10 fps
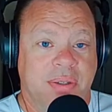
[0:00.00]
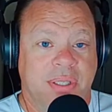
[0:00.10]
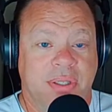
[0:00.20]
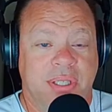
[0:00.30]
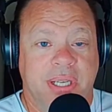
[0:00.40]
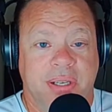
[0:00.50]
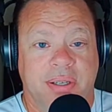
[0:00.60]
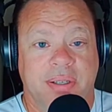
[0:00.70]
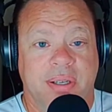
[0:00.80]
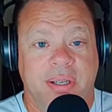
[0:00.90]
you'll
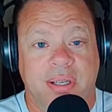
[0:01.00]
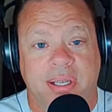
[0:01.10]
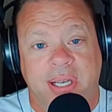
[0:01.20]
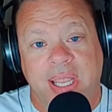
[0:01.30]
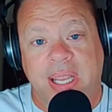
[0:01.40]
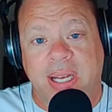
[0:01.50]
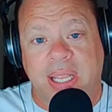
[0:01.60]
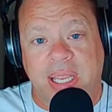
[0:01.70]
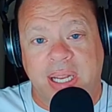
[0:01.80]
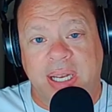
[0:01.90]
hear ding,
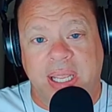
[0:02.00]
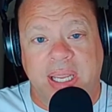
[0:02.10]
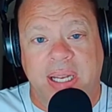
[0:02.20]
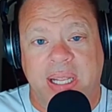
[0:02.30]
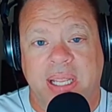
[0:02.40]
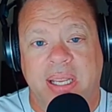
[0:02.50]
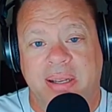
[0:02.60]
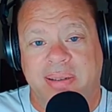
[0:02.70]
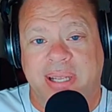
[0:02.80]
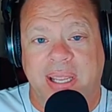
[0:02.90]
ding, ding,
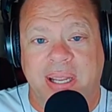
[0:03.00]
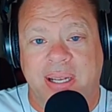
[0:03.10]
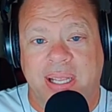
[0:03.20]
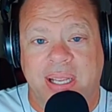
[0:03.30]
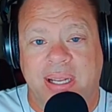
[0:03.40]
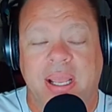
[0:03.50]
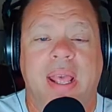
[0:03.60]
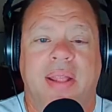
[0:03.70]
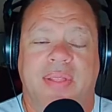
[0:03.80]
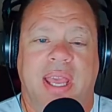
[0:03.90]
ding, ding, ding.
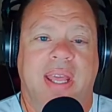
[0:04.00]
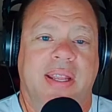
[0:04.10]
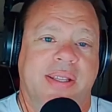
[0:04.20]
That is a